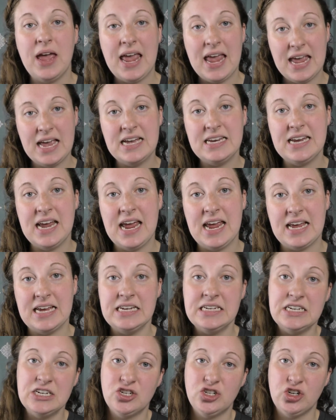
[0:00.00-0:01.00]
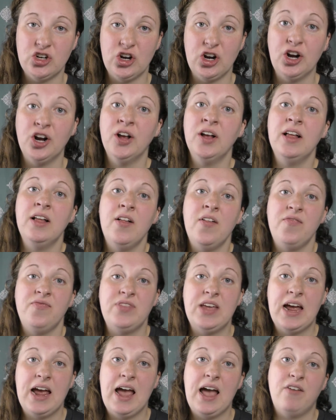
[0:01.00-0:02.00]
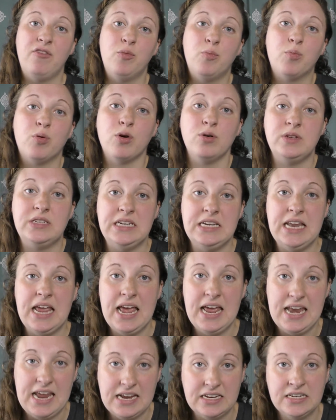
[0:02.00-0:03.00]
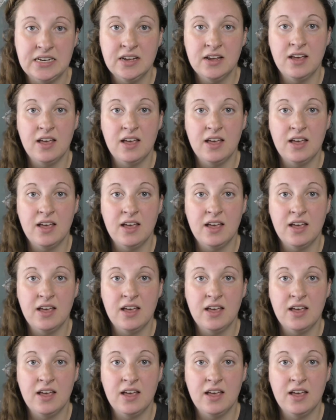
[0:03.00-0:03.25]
and a conditioner that have protein in it.